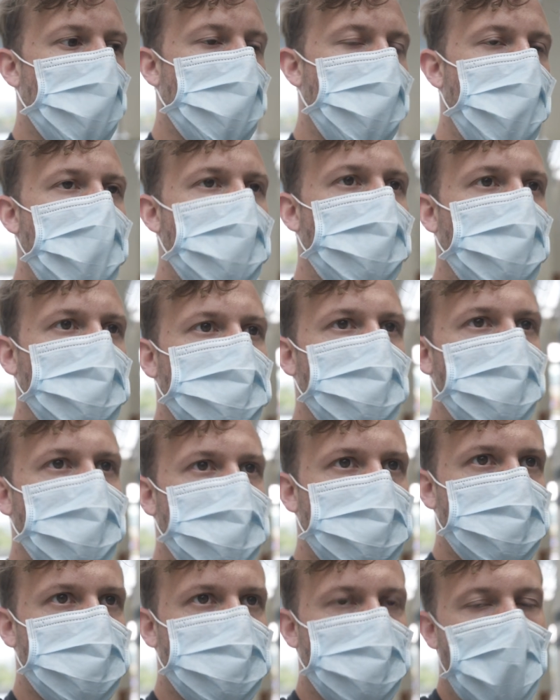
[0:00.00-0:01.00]
are able to
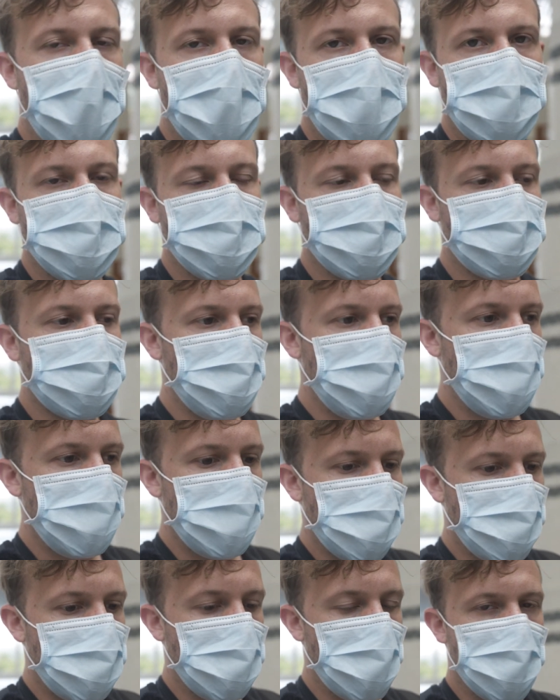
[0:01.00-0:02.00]
exchange
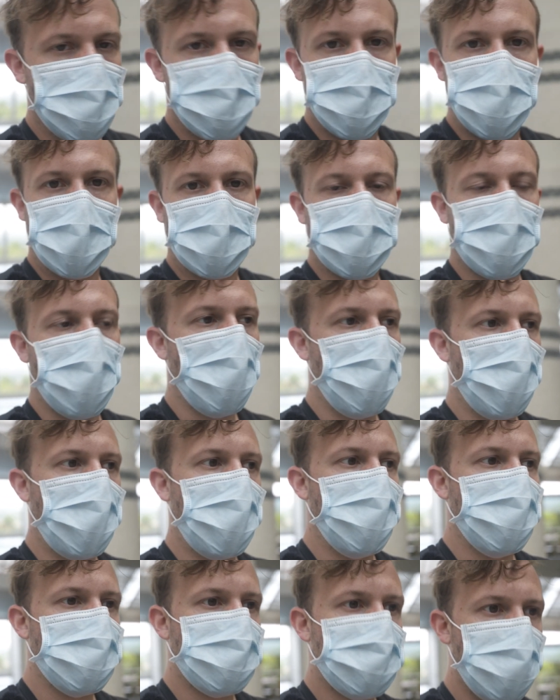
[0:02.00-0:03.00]
their
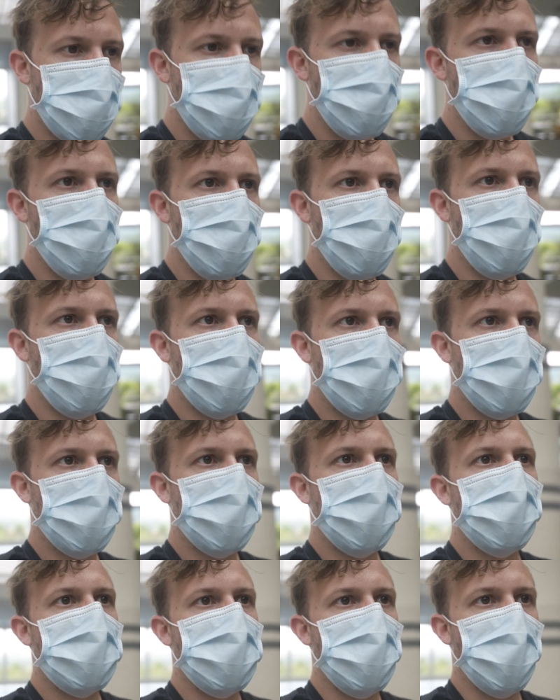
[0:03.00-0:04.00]
Bitcoin to
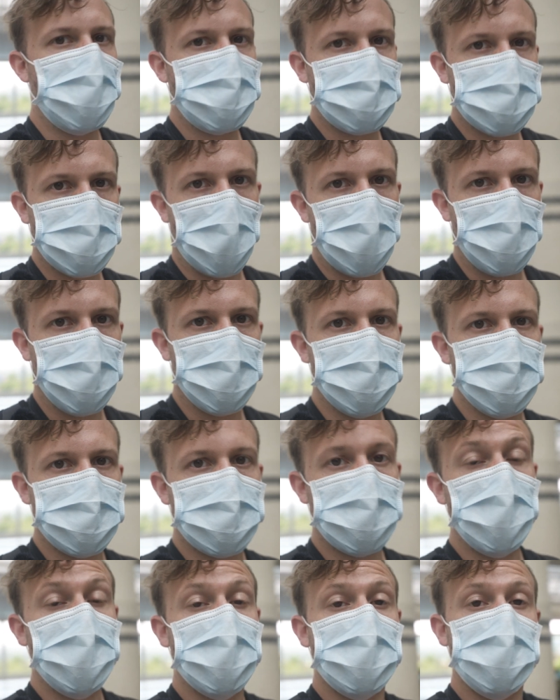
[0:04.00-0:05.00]
US
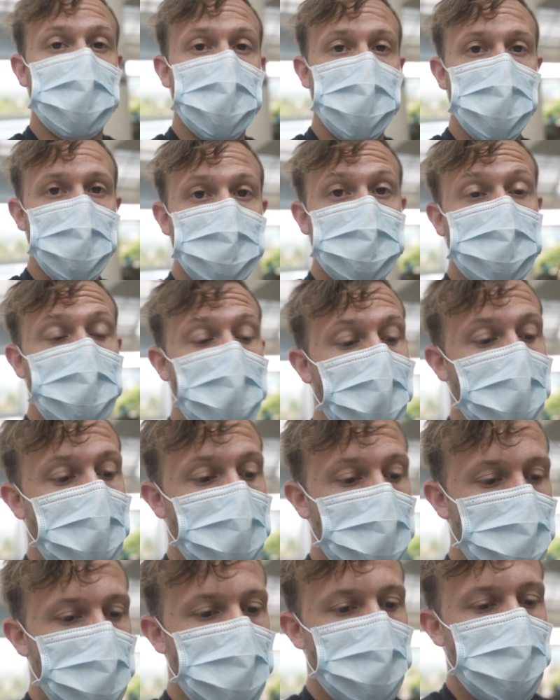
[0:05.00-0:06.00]
dollars
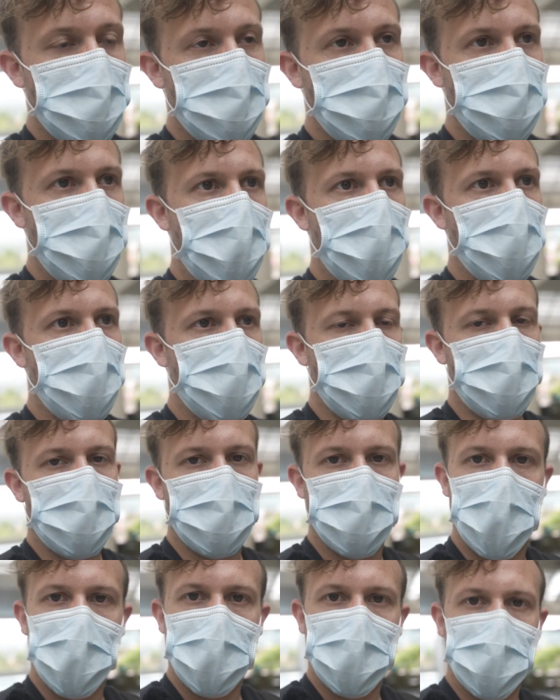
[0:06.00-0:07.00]
using
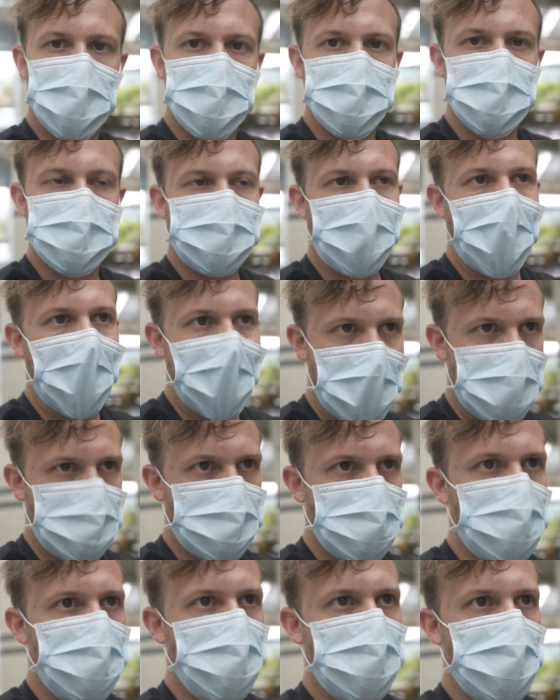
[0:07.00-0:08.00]
their
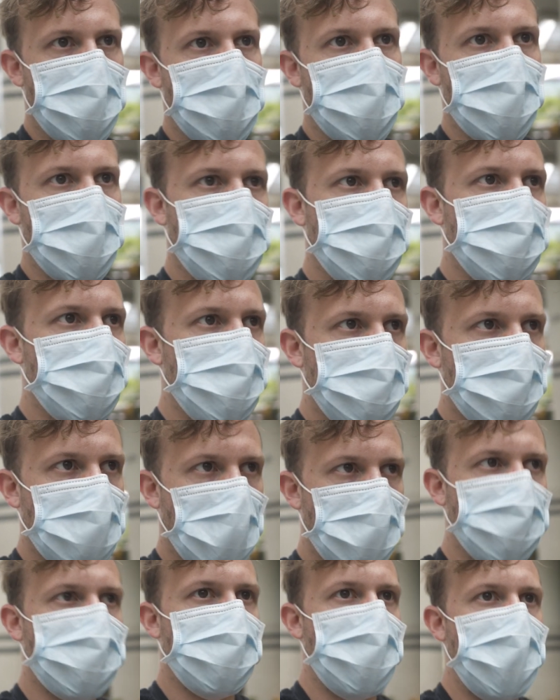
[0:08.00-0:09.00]
app, their
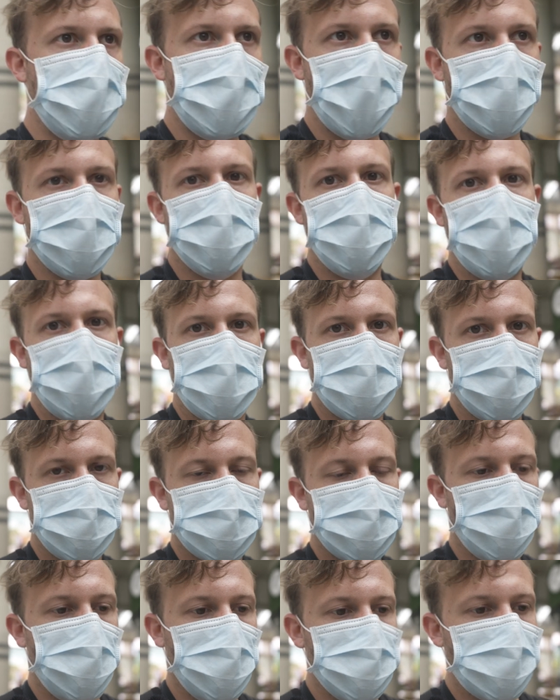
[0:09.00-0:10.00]
country government
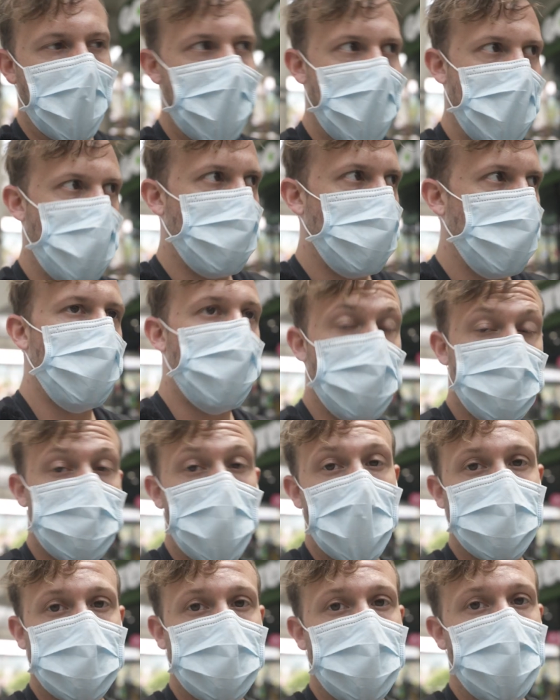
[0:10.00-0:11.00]
controlled app. There's
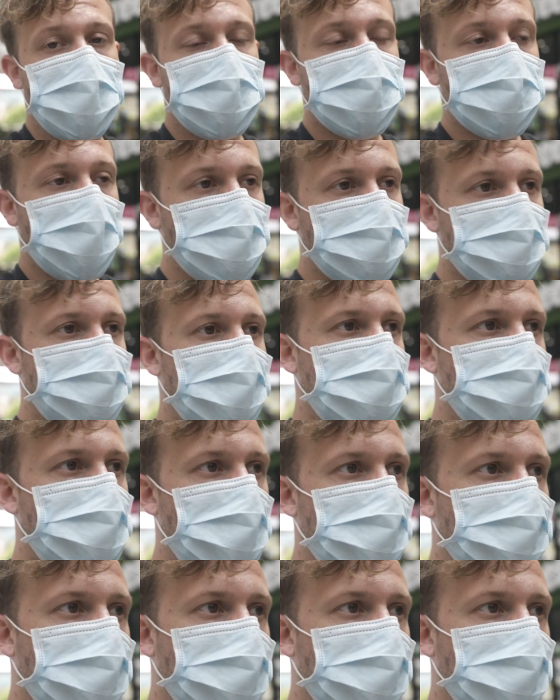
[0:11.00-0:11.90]
basically a trust that's been